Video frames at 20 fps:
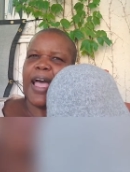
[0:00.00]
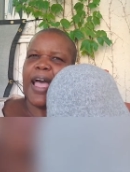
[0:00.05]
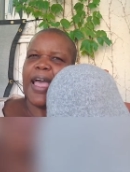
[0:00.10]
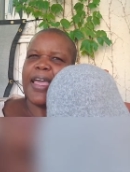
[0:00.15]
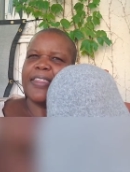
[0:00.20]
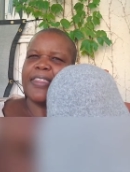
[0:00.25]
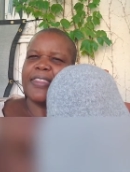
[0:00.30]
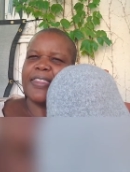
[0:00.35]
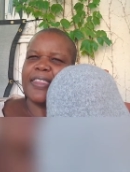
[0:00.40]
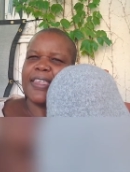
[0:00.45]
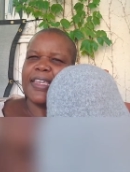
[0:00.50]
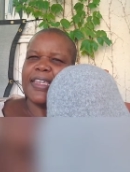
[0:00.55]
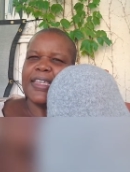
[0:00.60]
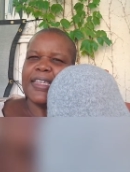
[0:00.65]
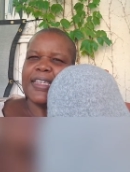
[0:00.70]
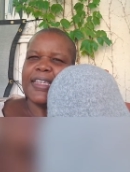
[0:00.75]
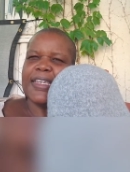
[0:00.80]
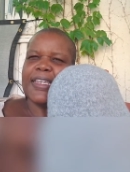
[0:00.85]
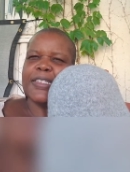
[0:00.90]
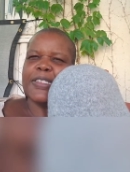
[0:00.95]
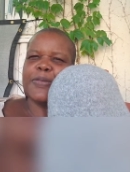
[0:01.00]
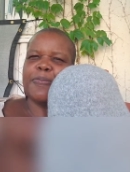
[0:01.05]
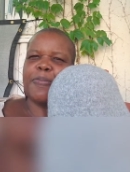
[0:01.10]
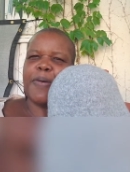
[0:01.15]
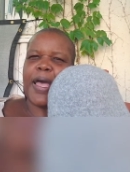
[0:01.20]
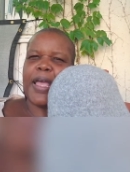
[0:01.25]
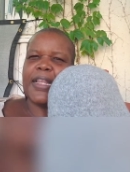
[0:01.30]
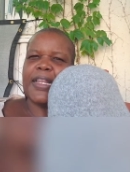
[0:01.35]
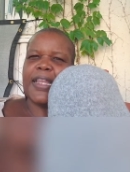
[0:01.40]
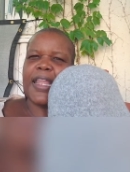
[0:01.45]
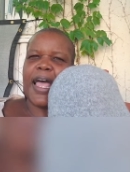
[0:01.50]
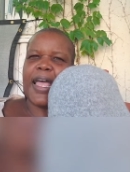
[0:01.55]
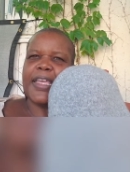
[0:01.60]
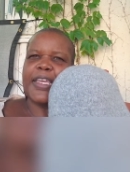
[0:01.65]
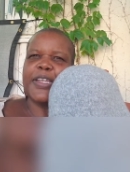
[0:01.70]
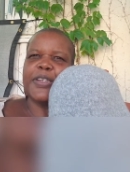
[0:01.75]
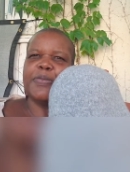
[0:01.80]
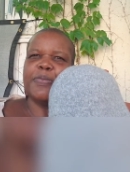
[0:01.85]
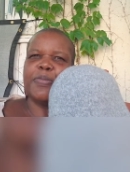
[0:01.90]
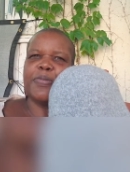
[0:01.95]
I think it's by
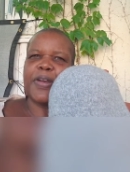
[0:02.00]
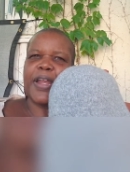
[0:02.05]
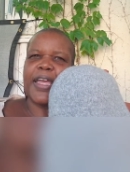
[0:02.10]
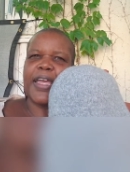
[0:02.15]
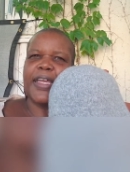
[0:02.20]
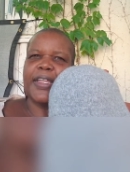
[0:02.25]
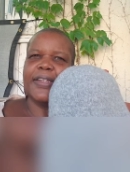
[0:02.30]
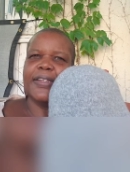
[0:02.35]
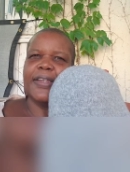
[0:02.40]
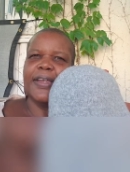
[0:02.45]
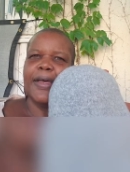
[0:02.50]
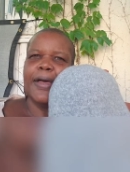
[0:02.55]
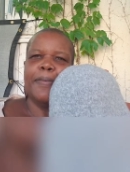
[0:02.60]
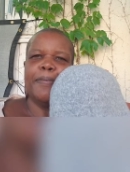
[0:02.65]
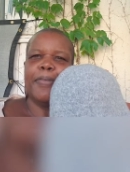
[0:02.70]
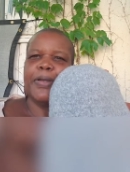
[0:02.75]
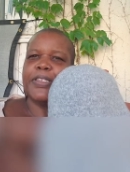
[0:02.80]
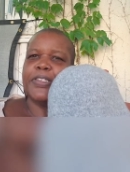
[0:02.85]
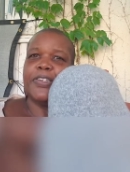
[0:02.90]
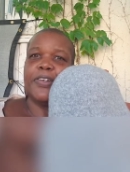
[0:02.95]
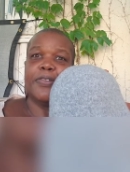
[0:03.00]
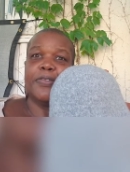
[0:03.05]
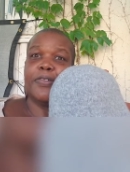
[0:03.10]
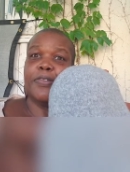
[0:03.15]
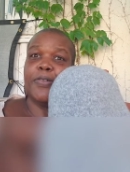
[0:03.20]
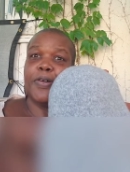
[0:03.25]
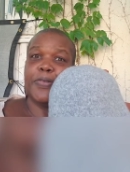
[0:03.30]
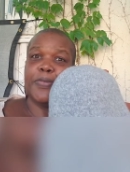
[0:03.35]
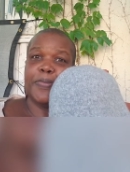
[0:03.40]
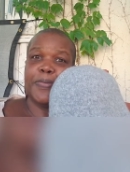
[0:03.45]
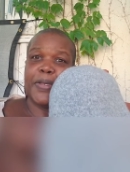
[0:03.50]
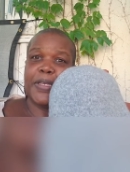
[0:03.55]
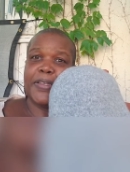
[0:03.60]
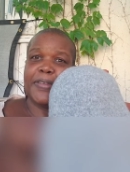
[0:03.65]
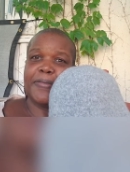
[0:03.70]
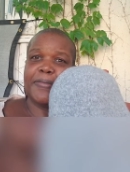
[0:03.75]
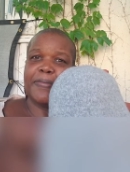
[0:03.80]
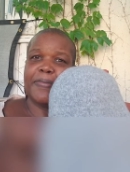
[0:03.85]
Lion Brand, but don't quote me.